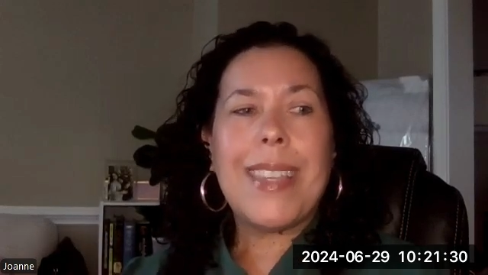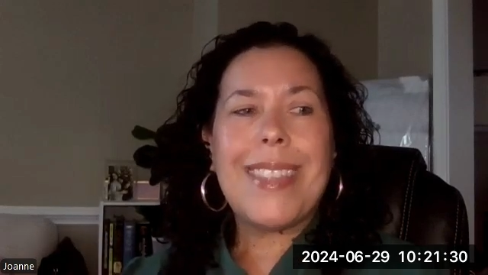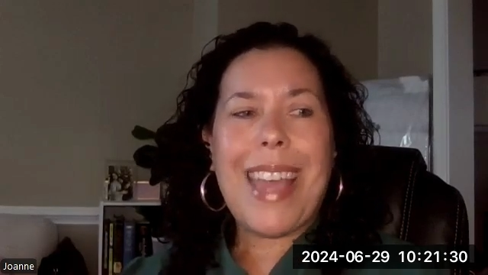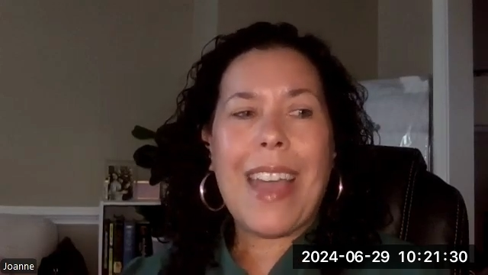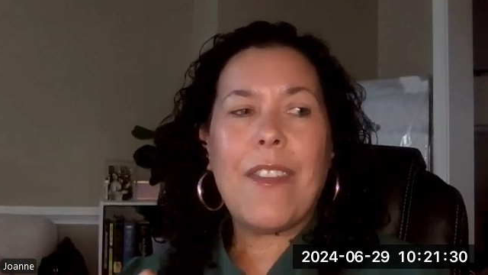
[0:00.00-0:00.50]

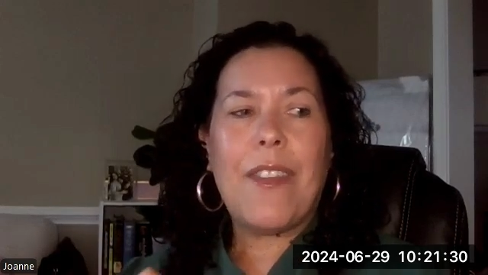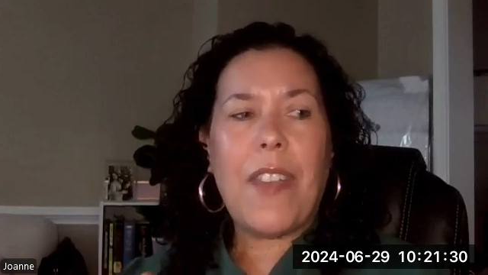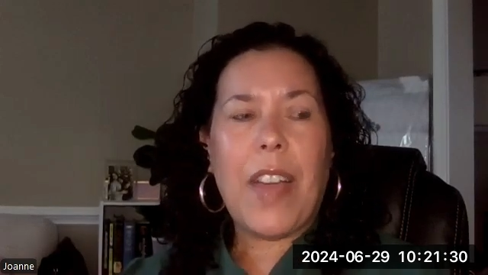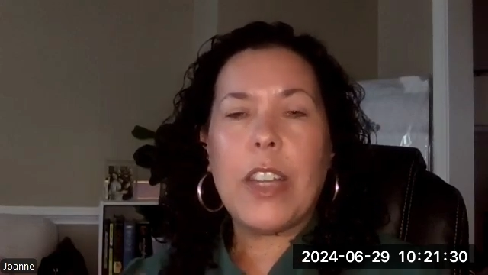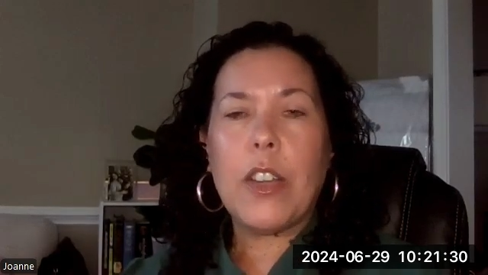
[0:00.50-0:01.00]
because that
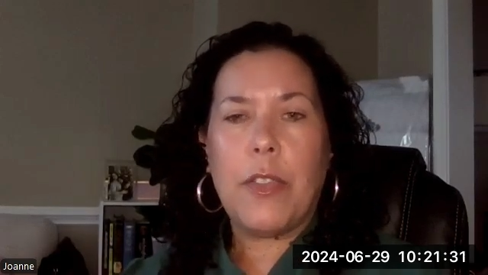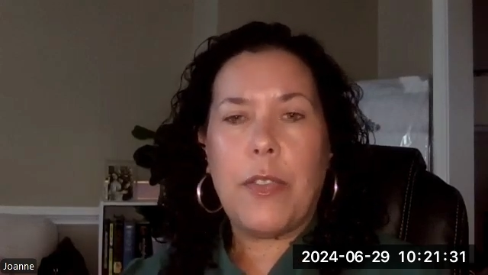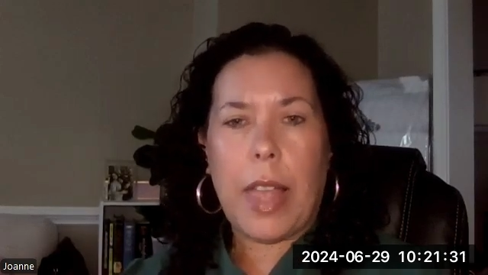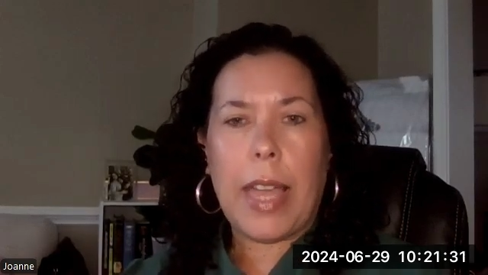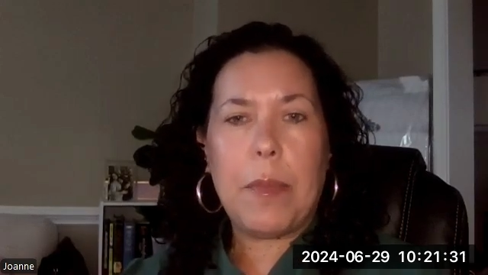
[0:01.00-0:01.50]
fight or
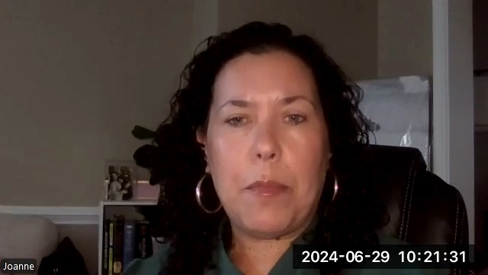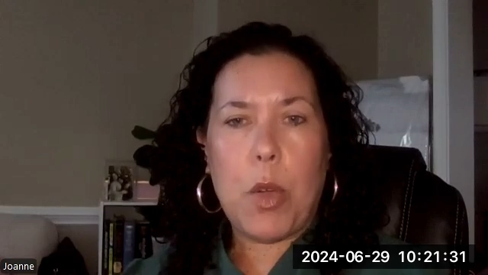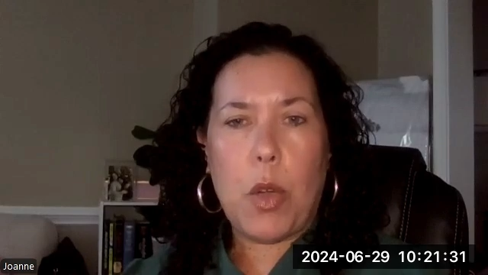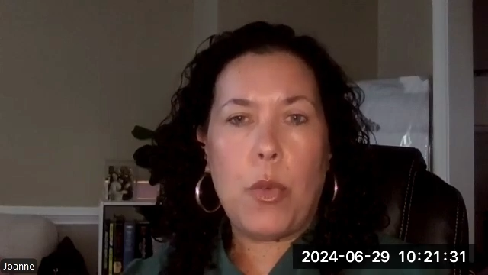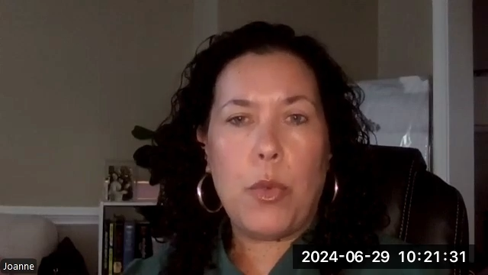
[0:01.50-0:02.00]
flight
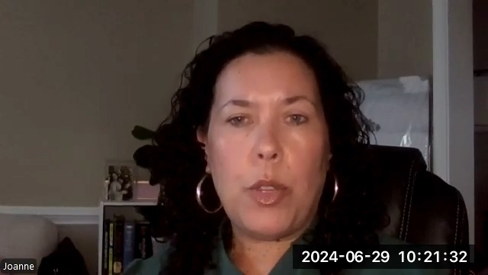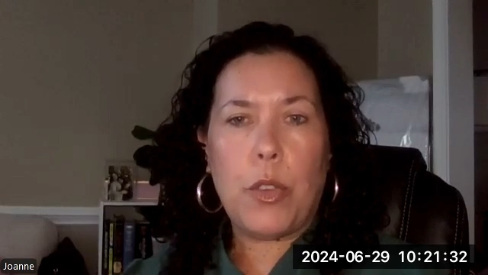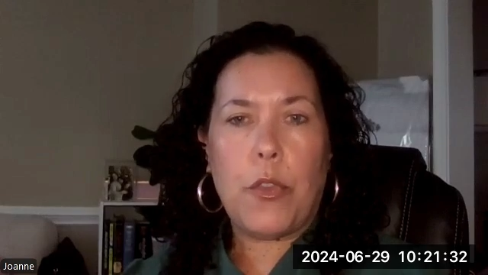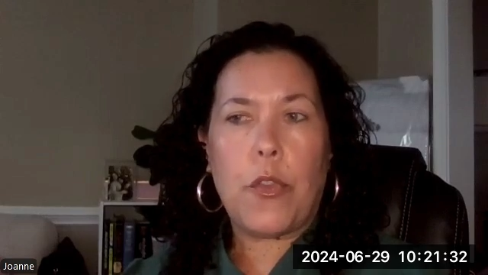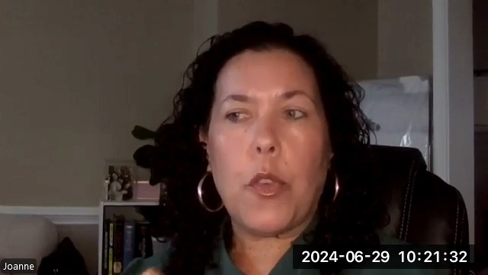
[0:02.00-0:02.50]

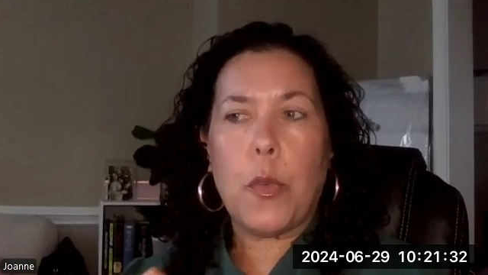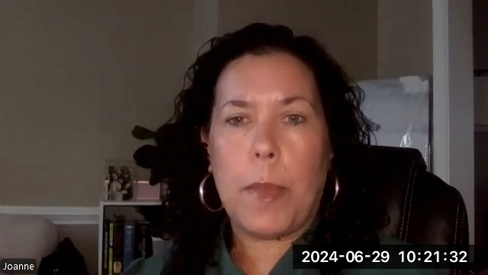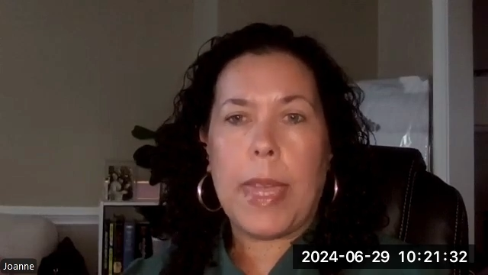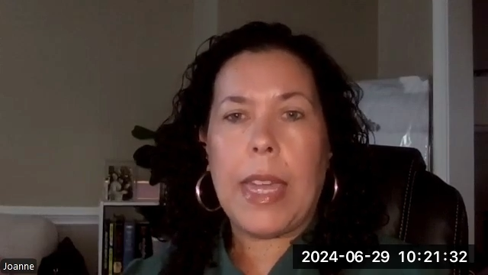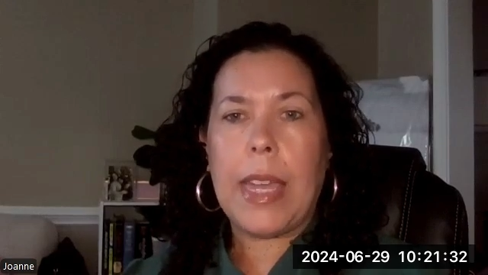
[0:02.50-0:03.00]
mode for
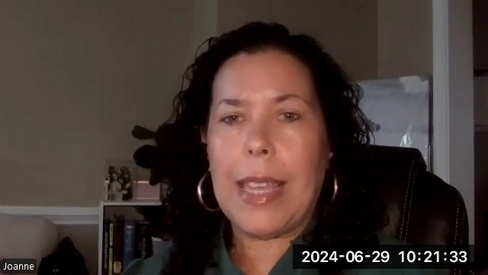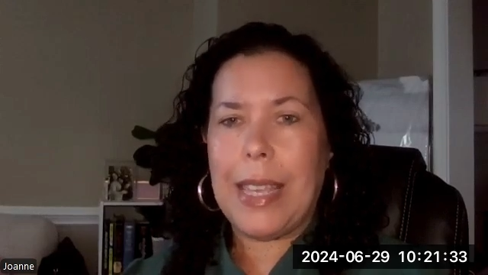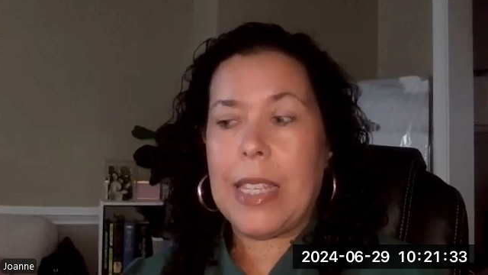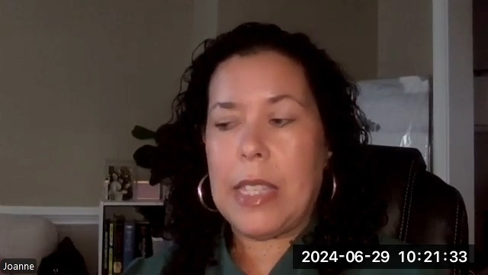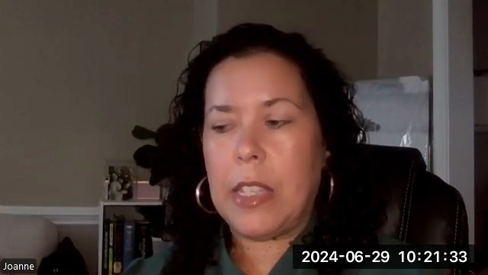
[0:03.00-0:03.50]
me
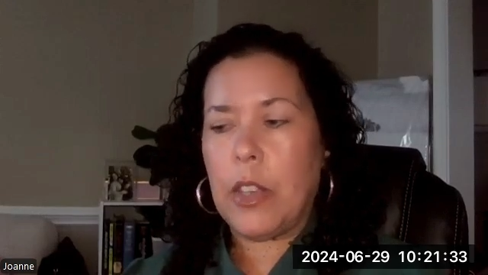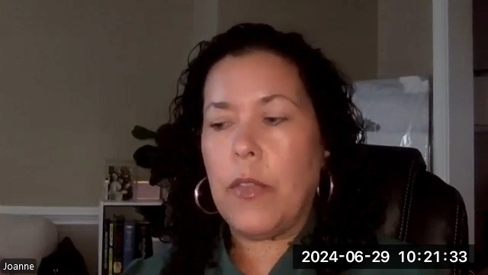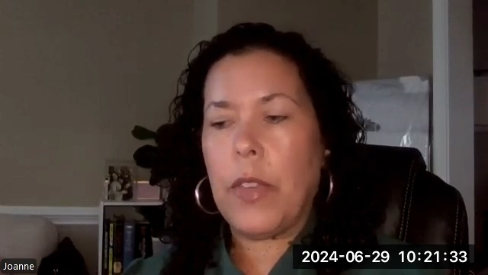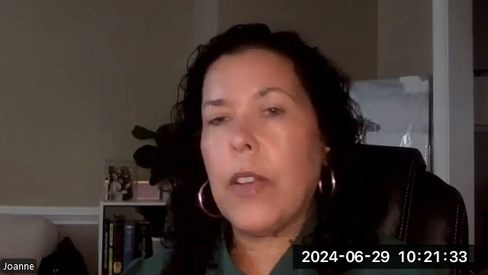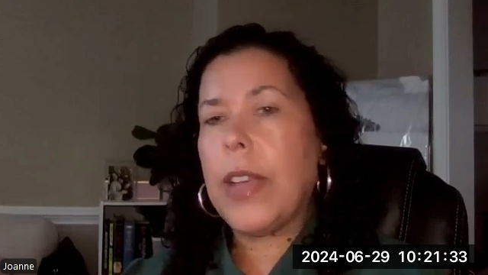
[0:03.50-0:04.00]
is
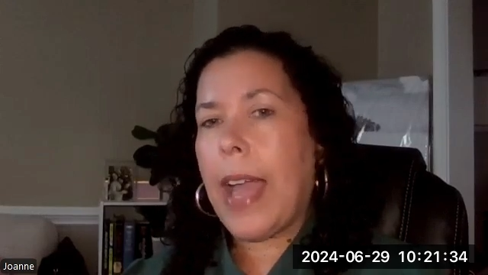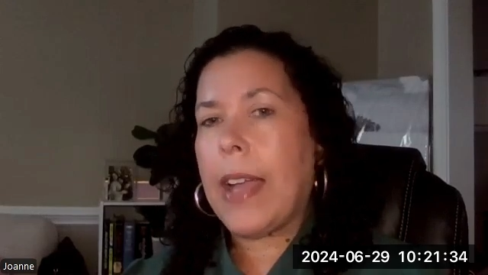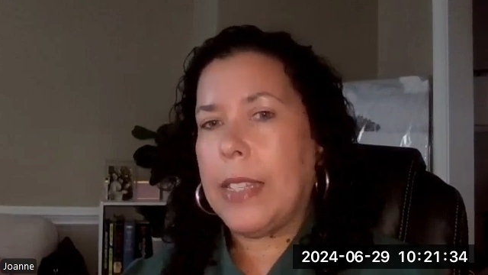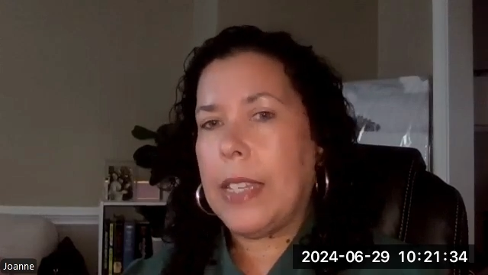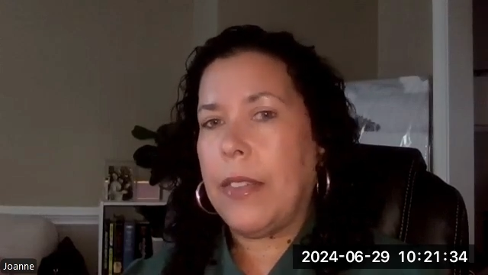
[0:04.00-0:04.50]
still very
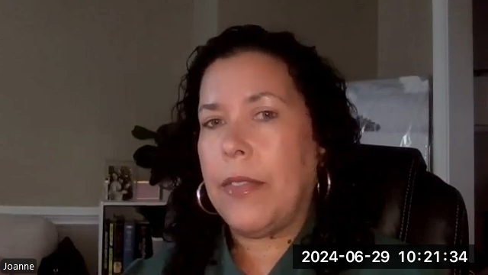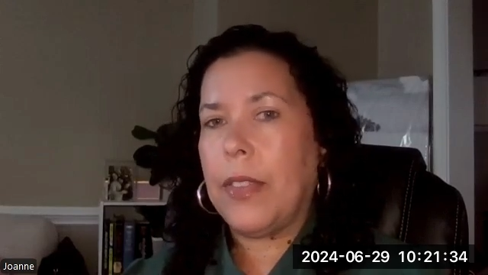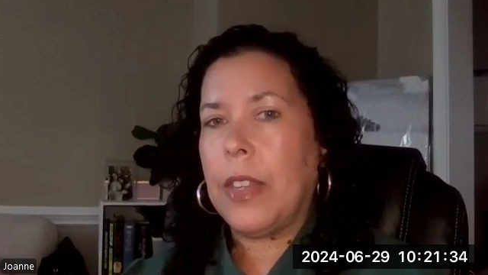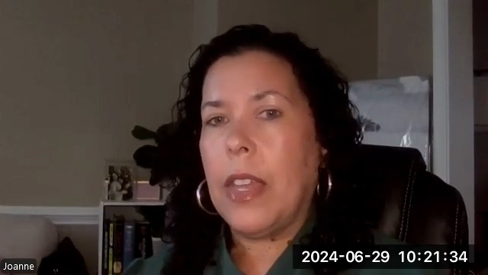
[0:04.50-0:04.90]
active.